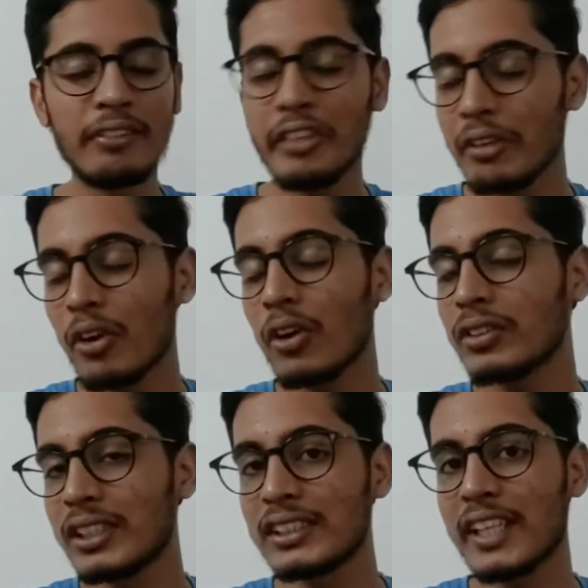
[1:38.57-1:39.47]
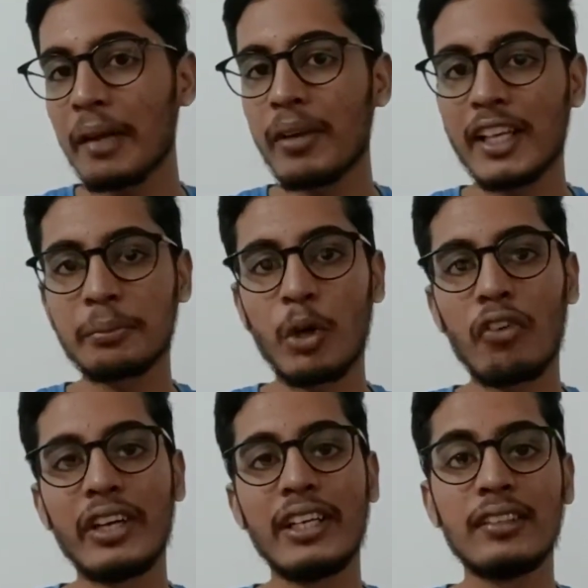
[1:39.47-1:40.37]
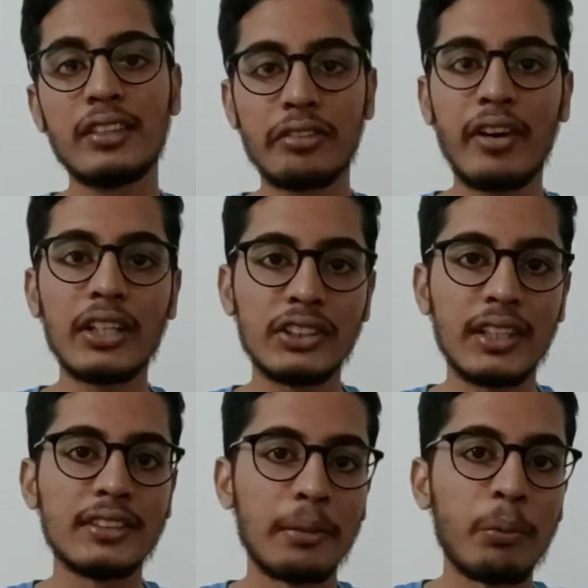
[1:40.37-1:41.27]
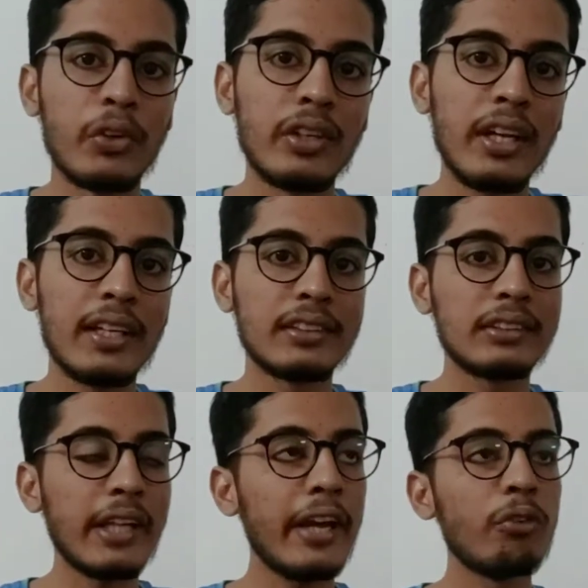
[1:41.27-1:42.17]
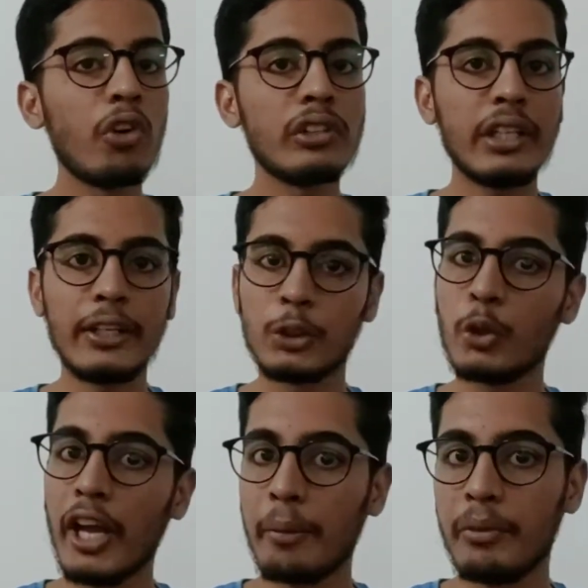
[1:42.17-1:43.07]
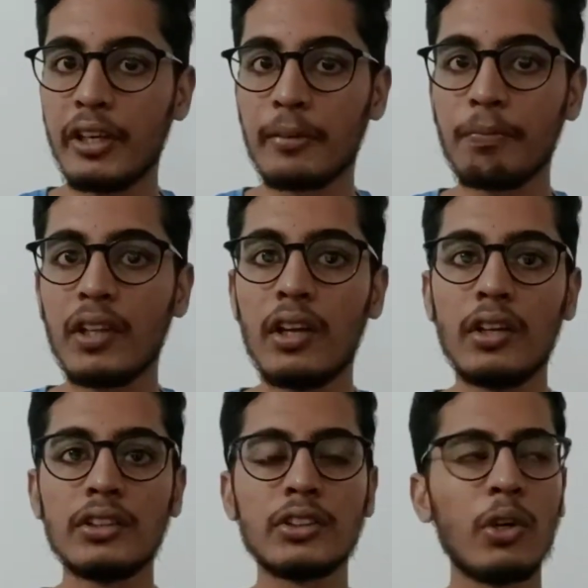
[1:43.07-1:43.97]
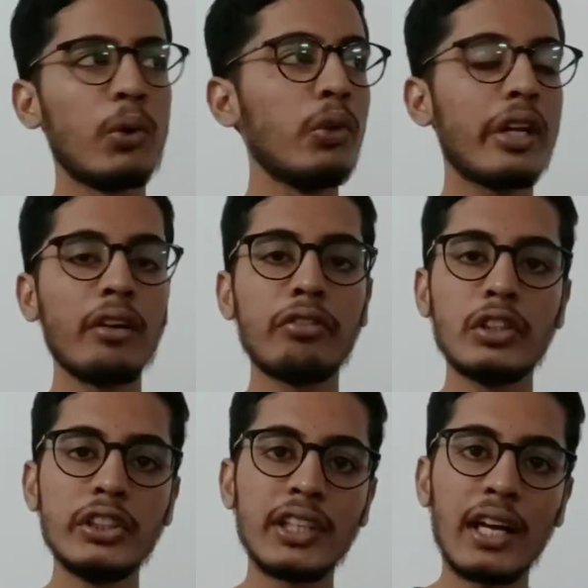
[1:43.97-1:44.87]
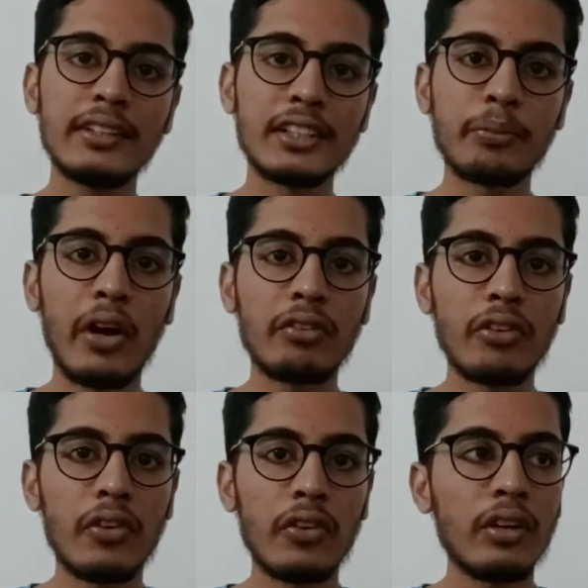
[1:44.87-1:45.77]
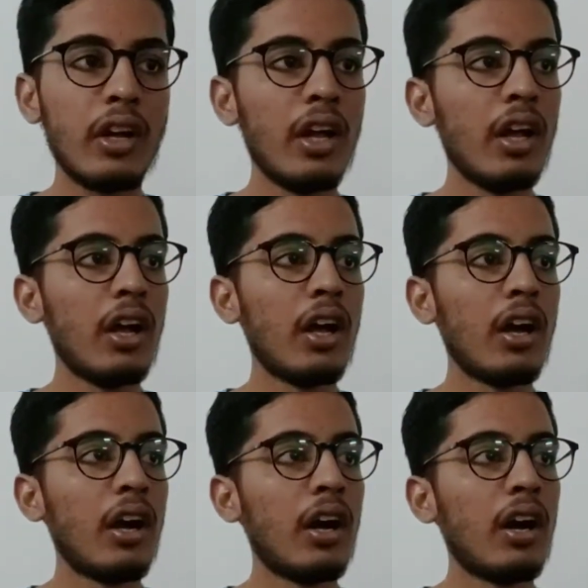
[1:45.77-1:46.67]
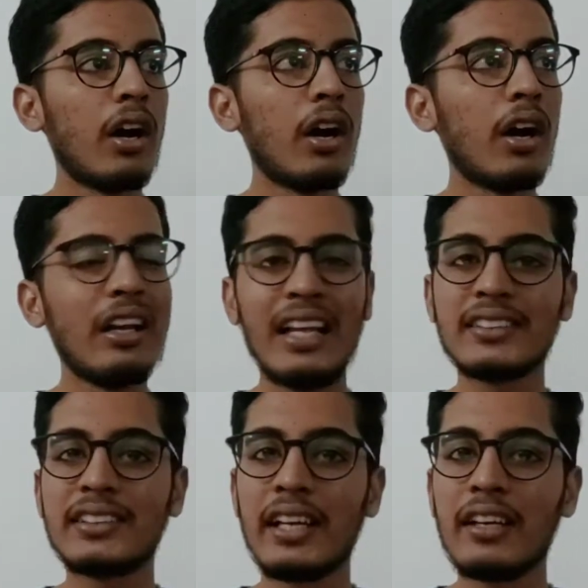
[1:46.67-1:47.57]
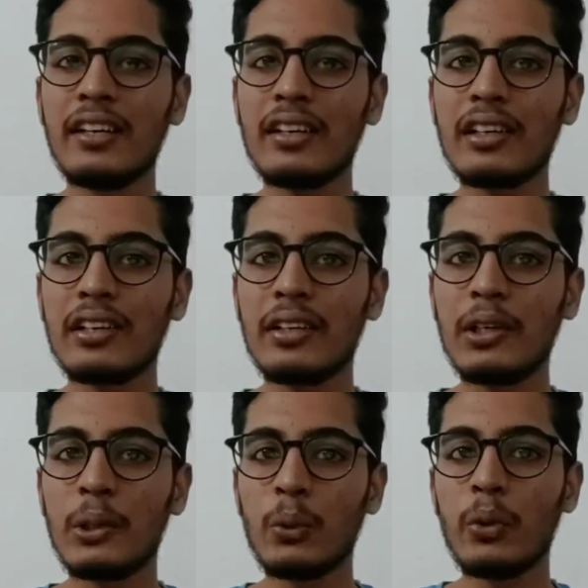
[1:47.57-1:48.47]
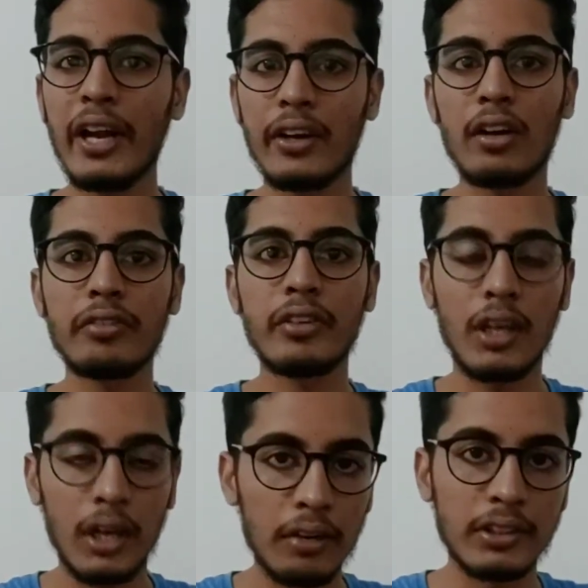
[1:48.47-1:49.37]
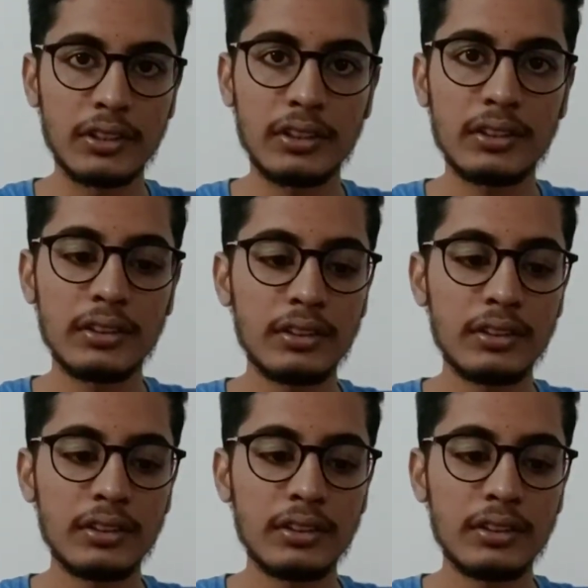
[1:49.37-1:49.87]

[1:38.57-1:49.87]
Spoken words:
Vivo this time has provided the fast charge support. Yes, 9V at 2A. So you can full charge this smartphone less than 2.5 hours.